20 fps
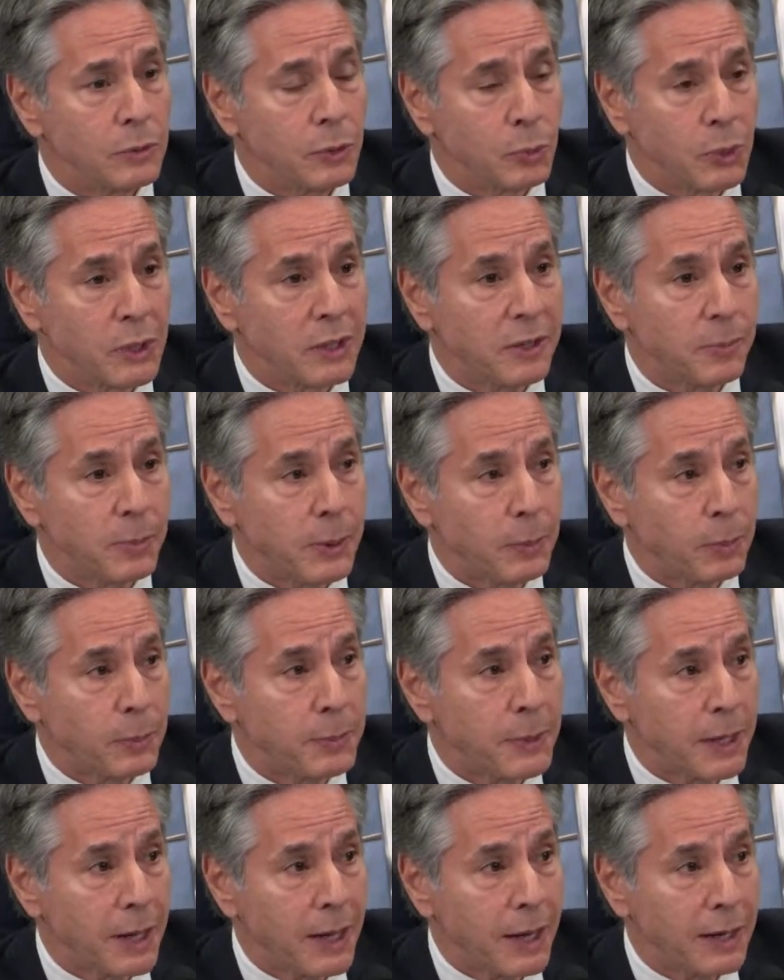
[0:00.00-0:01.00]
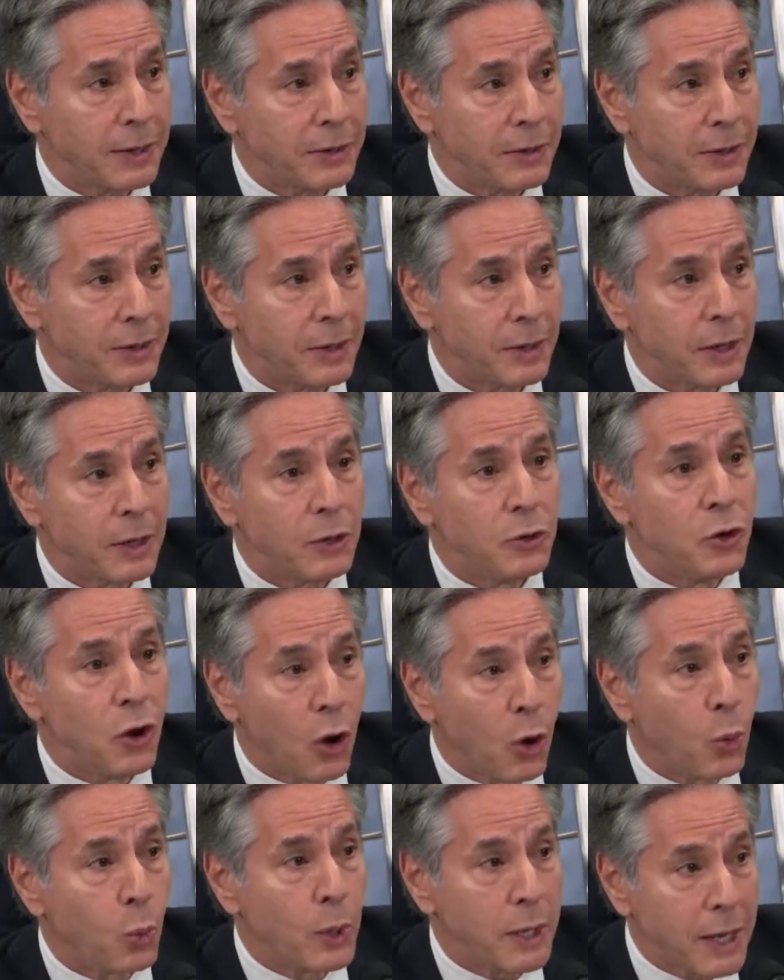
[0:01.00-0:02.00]
did we leave people behind?
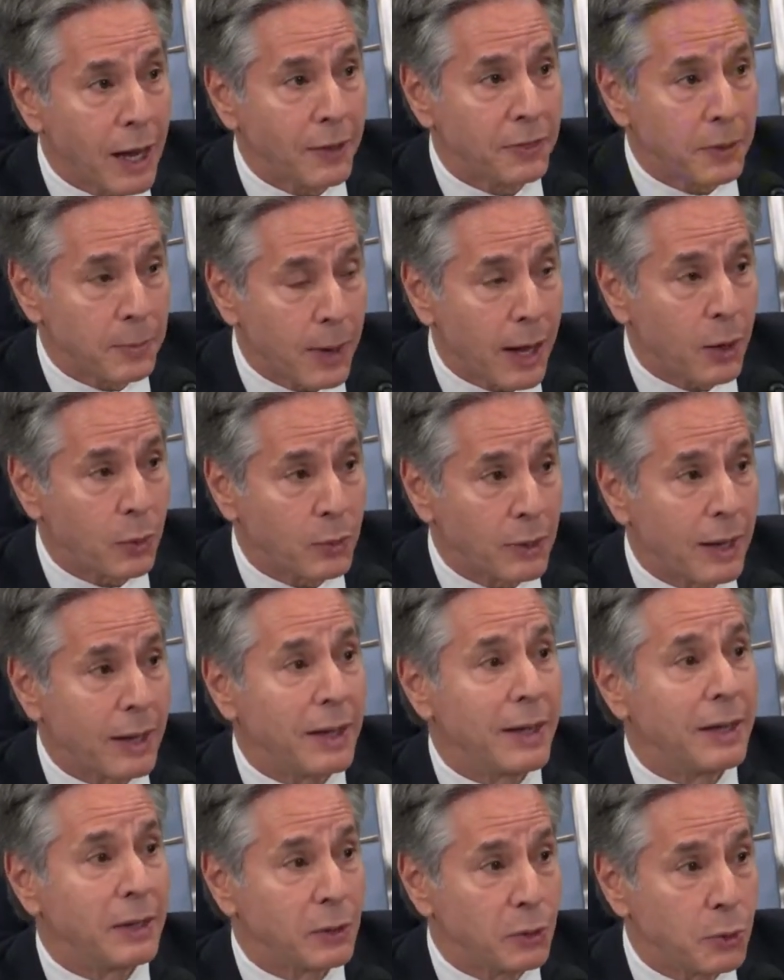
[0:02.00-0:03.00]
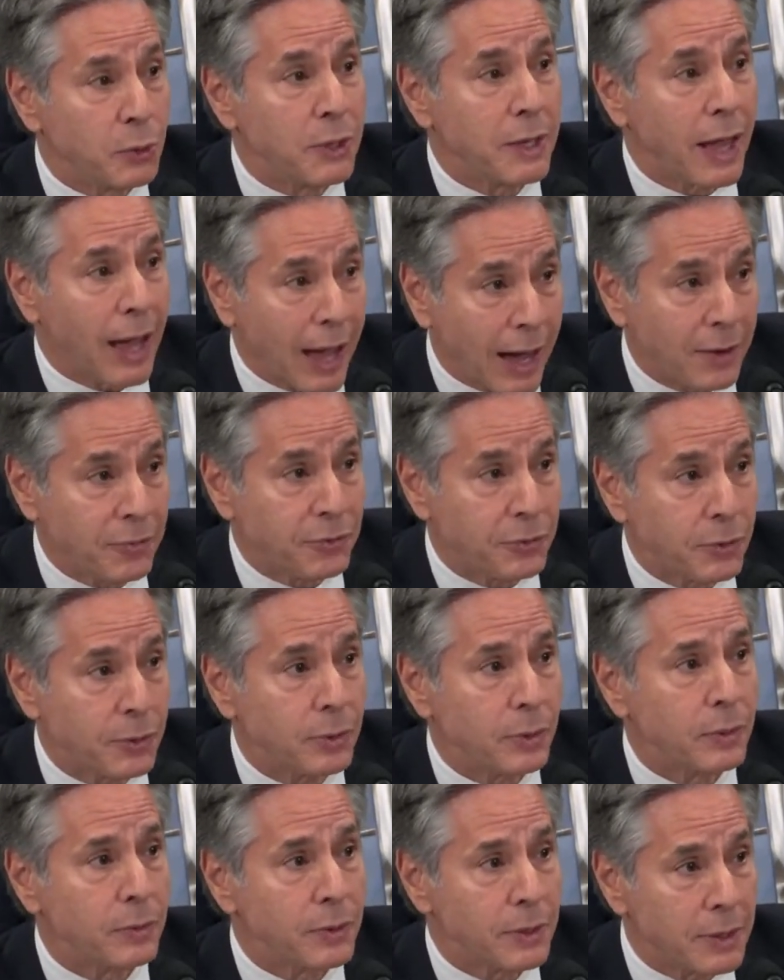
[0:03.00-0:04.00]
No, we got them out, including
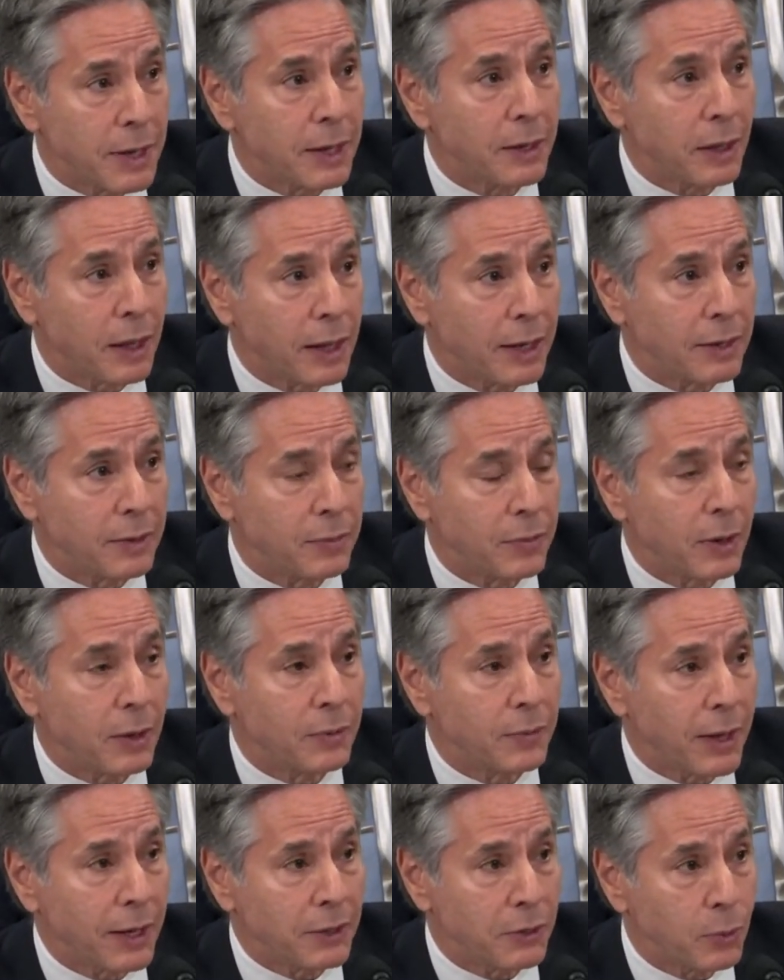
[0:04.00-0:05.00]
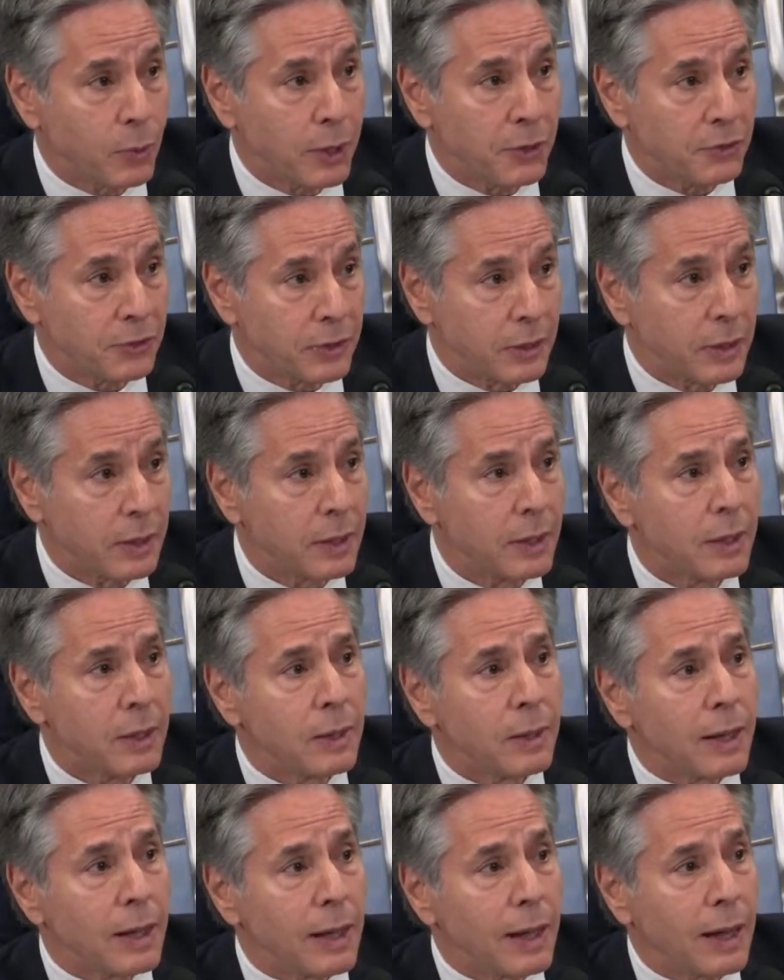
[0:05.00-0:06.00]
after the deadline of our evacuation.
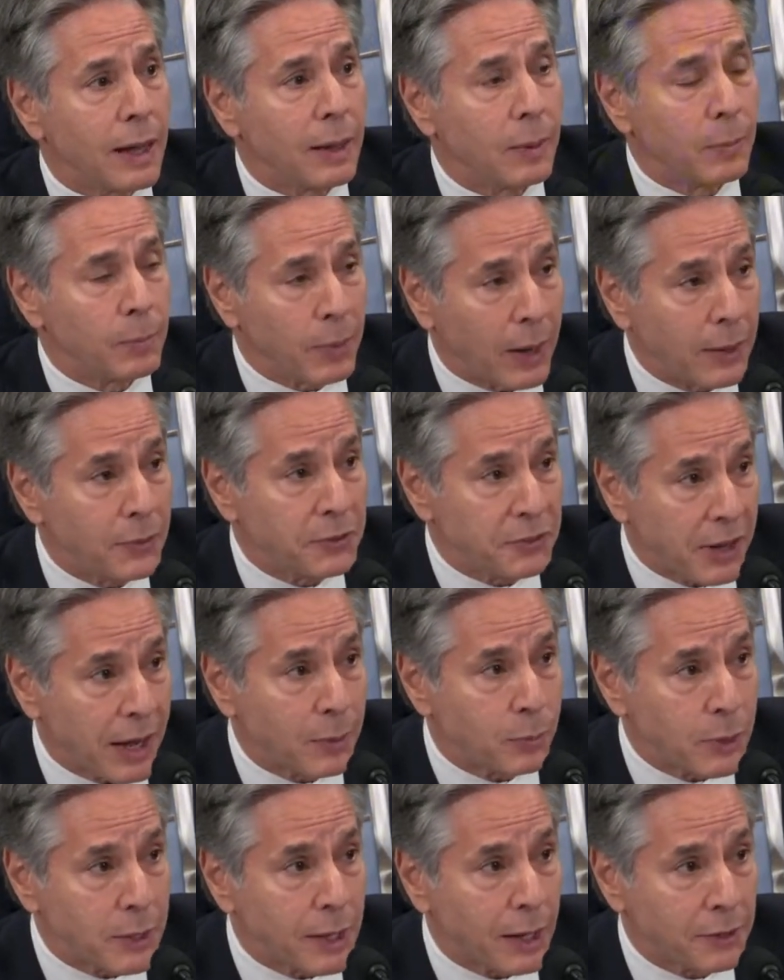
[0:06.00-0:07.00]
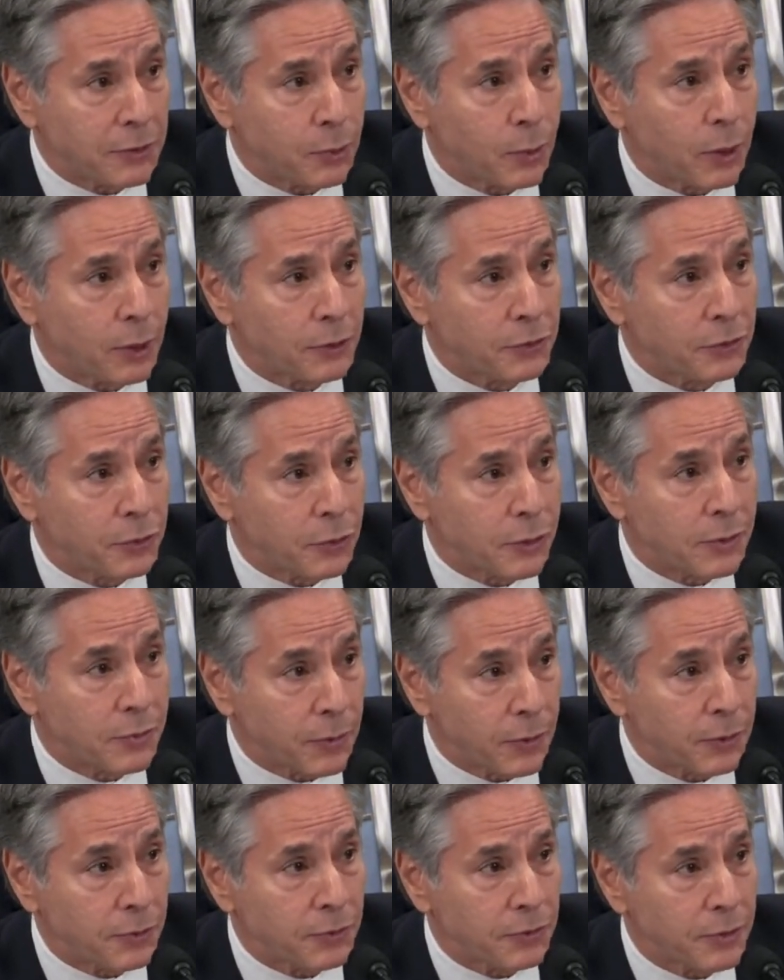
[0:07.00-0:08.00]
By the time we got to August
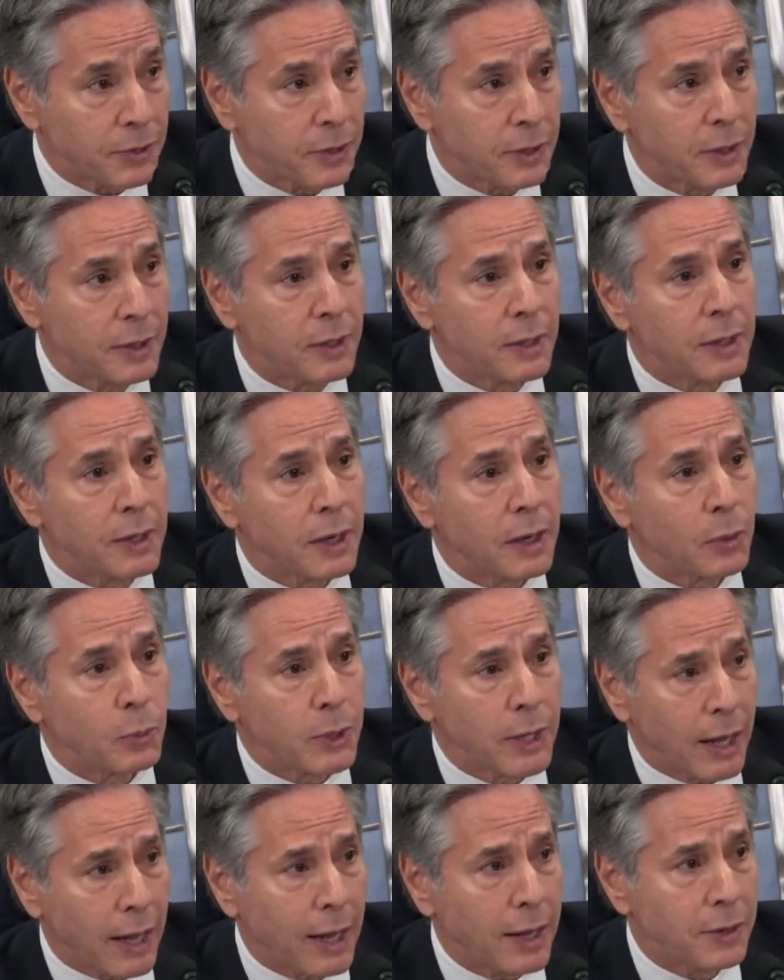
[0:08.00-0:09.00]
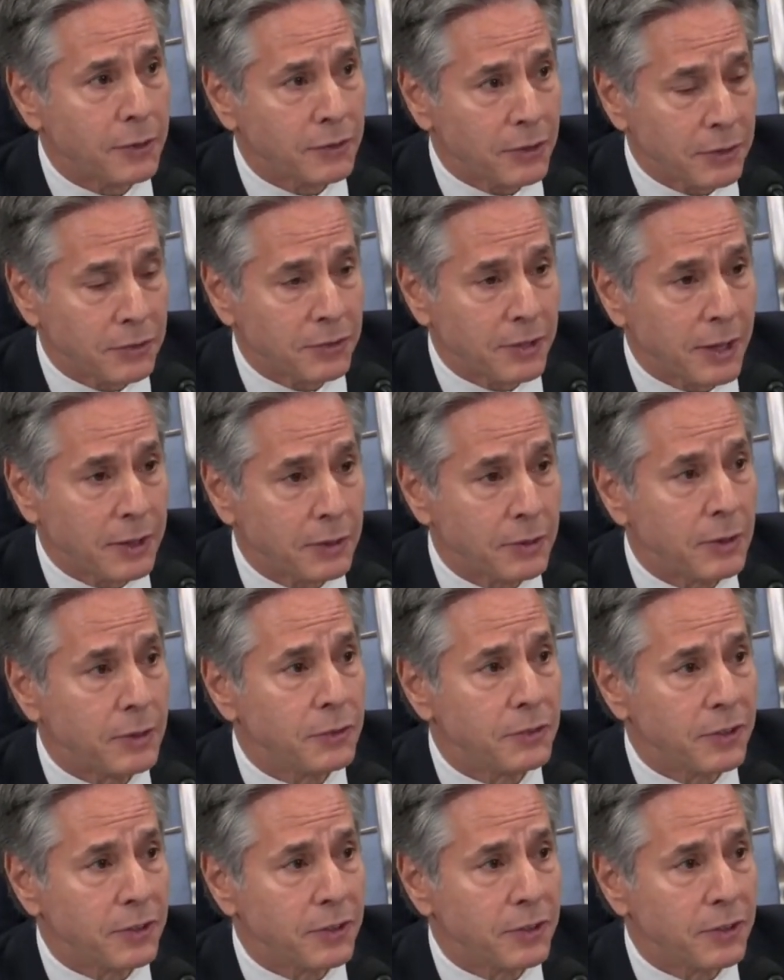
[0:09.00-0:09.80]
31st, we had, as I said,